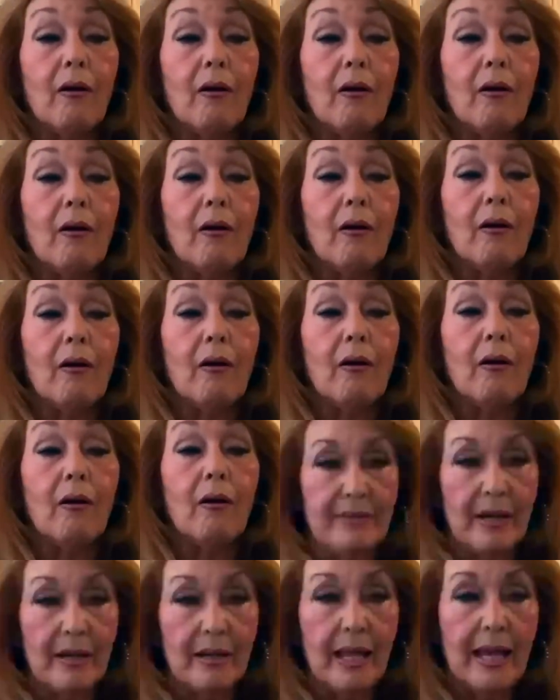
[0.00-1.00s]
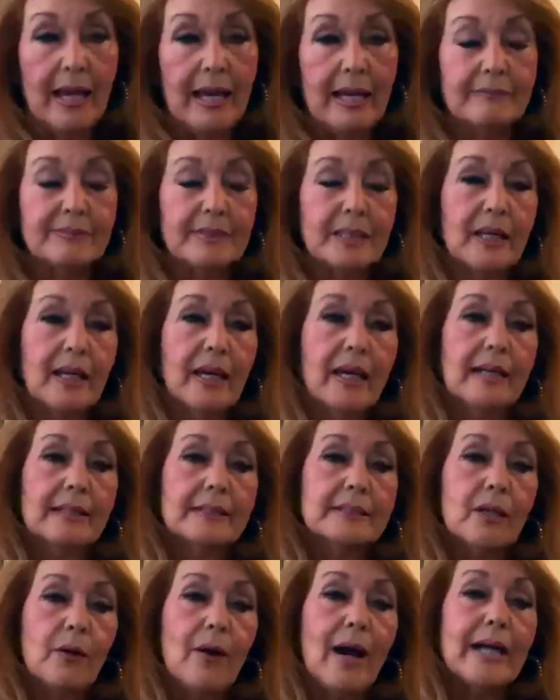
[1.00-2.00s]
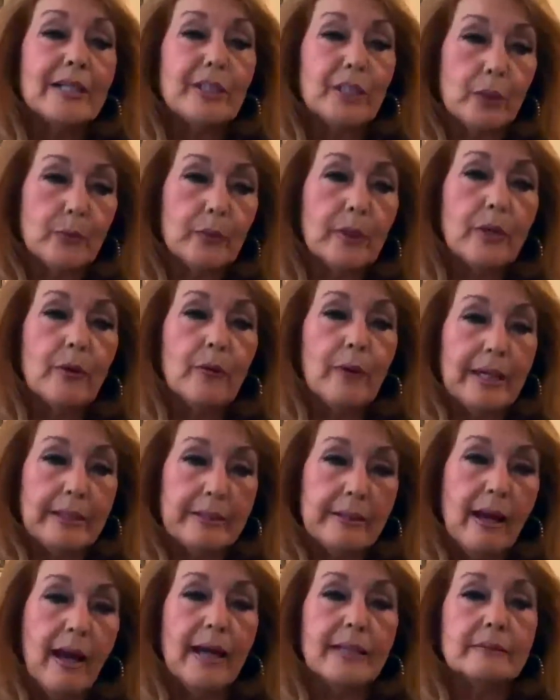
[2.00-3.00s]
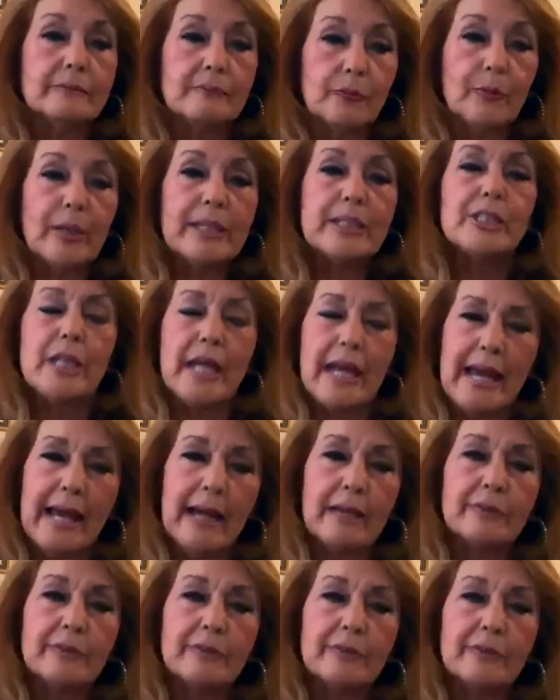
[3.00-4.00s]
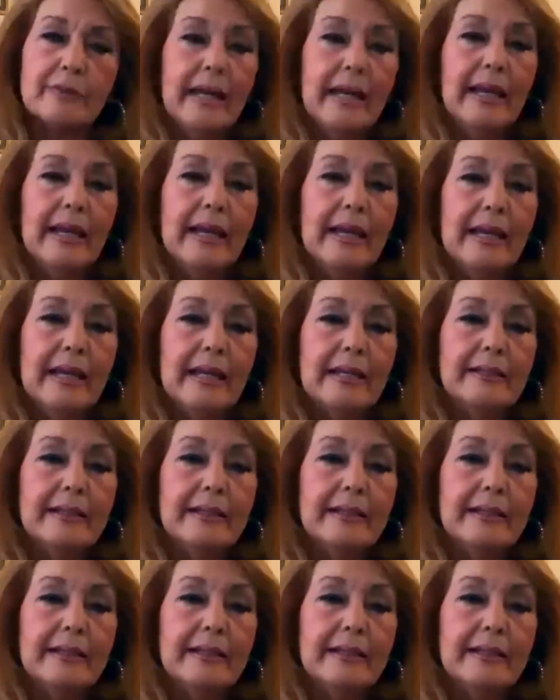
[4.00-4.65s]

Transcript: And that's how we live our lives. So I do regret not reaching out to her.